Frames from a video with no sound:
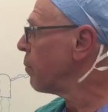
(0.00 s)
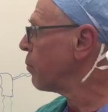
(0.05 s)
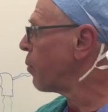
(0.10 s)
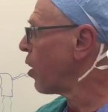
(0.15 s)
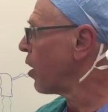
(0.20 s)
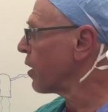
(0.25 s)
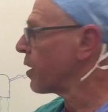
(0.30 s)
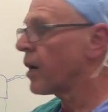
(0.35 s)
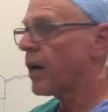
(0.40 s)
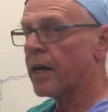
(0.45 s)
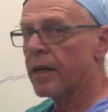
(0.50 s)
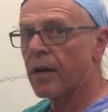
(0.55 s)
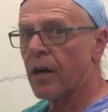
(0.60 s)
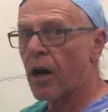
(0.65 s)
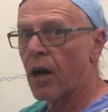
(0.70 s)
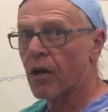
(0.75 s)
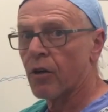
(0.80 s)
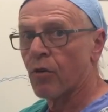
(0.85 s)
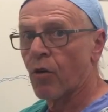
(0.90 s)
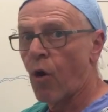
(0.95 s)

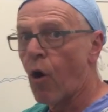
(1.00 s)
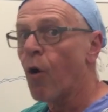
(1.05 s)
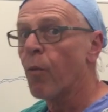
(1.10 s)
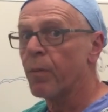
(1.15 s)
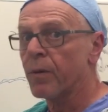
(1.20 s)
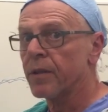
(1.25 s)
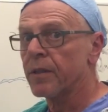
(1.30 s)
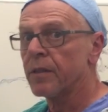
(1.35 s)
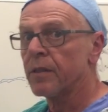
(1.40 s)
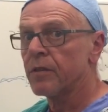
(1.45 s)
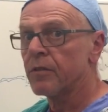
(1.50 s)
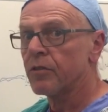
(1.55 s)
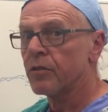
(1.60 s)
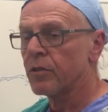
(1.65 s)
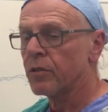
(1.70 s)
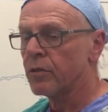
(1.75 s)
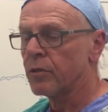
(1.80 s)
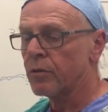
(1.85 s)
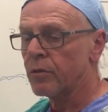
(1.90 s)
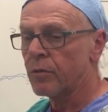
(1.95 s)
are open
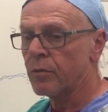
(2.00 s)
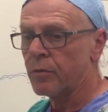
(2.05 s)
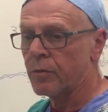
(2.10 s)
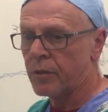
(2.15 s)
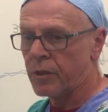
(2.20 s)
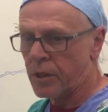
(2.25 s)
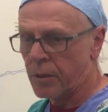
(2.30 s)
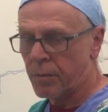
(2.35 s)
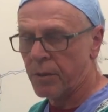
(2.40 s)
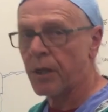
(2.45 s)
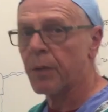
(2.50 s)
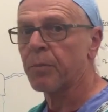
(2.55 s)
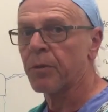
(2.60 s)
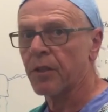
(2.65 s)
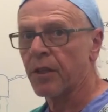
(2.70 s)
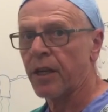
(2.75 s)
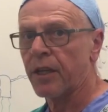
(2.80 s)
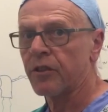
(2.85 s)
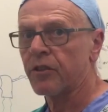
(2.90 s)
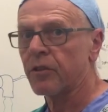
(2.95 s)
to the
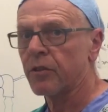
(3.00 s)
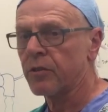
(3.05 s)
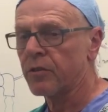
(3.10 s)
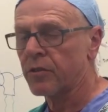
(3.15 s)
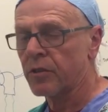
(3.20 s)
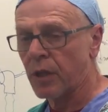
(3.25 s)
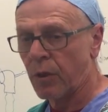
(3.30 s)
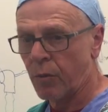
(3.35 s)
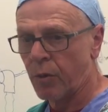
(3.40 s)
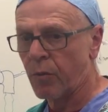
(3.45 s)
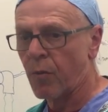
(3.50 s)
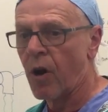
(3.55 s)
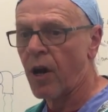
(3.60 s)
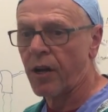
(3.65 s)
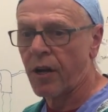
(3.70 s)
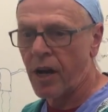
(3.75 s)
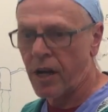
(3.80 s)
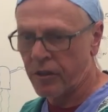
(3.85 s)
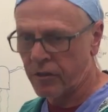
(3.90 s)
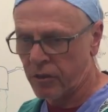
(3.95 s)
manipulations that we
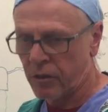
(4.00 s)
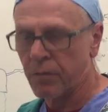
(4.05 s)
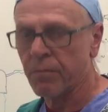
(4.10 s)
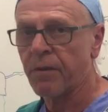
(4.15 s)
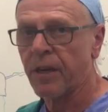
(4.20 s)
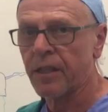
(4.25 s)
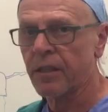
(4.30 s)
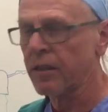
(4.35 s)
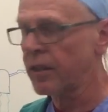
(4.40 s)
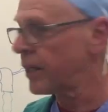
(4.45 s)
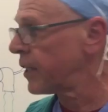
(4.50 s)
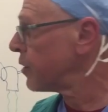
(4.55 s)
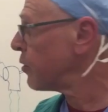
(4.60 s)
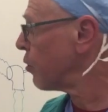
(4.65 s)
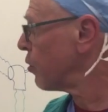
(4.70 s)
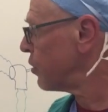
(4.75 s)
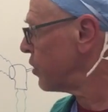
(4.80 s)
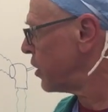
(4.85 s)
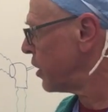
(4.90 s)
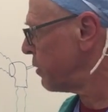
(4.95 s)
want, either to ventilate
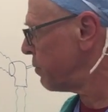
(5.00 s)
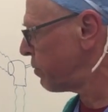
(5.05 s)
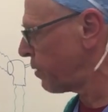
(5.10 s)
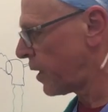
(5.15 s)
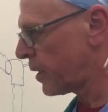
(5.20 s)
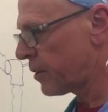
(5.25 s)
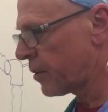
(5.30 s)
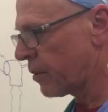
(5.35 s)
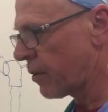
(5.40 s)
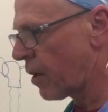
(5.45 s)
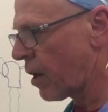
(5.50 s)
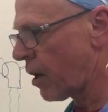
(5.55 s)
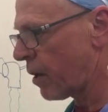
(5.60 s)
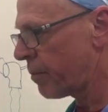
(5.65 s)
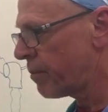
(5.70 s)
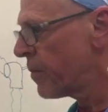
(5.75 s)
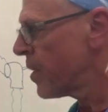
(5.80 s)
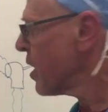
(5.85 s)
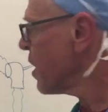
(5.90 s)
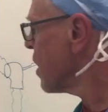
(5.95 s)
or deflate the
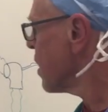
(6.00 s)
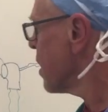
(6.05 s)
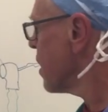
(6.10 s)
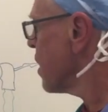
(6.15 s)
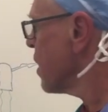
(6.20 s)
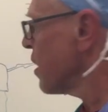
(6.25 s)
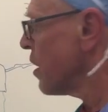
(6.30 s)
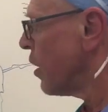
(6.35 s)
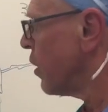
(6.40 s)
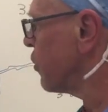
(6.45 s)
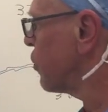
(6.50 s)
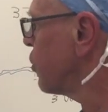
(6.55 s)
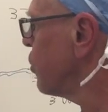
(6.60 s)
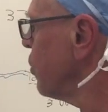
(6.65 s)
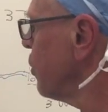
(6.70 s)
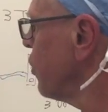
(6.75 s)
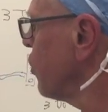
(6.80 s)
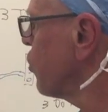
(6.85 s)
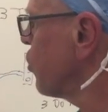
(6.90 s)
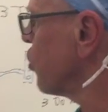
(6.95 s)
lung. As
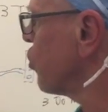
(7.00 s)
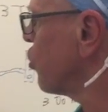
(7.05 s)
soon as